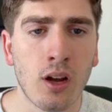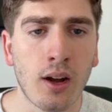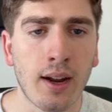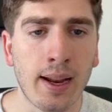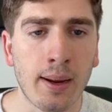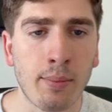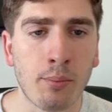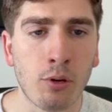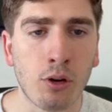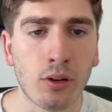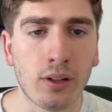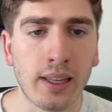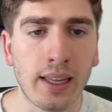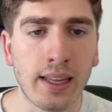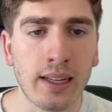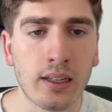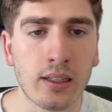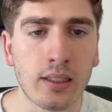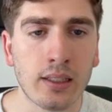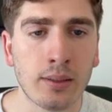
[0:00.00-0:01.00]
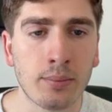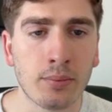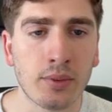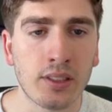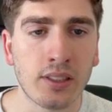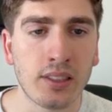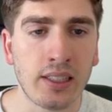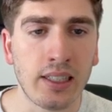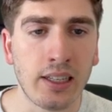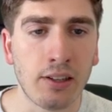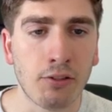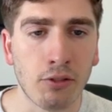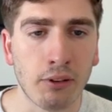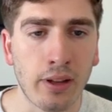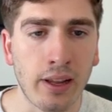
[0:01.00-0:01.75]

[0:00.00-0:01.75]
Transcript: I am looking to see if,